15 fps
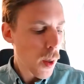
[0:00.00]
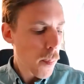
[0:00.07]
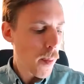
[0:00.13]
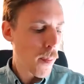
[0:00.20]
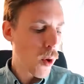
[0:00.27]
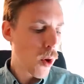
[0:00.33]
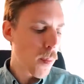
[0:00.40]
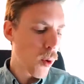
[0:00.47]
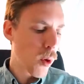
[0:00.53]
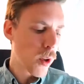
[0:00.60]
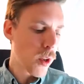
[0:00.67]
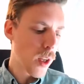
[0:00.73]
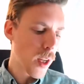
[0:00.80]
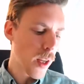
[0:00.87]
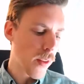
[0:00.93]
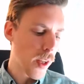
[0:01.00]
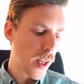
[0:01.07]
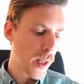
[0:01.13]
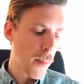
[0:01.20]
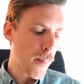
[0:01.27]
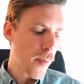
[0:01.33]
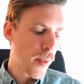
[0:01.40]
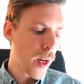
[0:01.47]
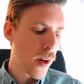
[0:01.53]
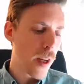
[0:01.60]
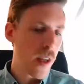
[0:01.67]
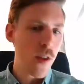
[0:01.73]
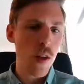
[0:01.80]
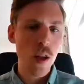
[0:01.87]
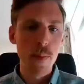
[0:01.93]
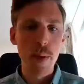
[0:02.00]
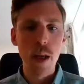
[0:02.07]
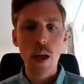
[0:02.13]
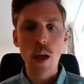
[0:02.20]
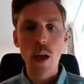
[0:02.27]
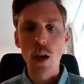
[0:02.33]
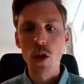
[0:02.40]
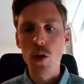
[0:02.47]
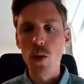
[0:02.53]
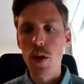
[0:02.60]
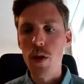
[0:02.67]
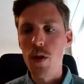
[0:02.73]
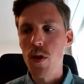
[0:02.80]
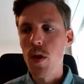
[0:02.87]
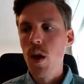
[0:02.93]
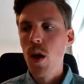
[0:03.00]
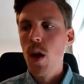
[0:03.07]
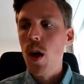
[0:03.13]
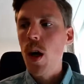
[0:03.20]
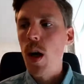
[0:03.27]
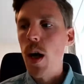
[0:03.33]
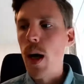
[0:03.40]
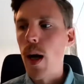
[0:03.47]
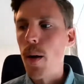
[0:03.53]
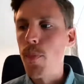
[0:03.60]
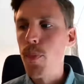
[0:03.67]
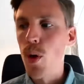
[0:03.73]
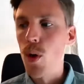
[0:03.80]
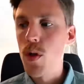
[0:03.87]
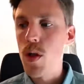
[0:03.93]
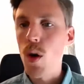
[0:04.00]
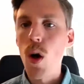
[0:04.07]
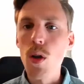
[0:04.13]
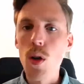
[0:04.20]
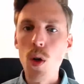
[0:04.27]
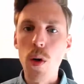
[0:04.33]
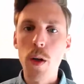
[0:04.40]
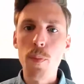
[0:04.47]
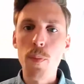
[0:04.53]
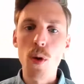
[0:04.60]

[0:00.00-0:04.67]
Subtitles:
But more importantly, I think there is in many countries ongoing